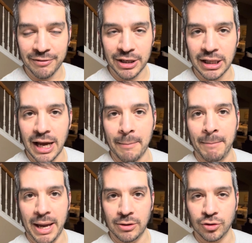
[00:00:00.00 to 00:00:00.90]
you like.
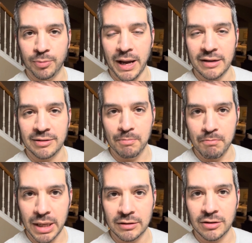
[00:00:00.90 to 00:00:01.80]
Bengal spice and
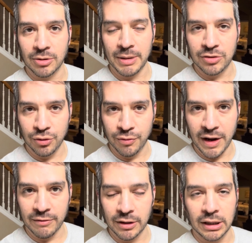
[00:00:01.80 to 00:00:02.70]
mint are my 2
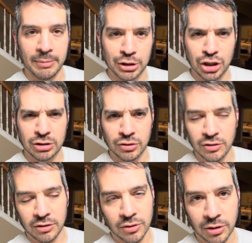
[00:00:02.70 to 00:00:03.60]
favorite. Lemon ginger is
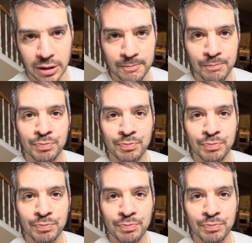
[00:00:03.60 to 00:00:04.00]
also good.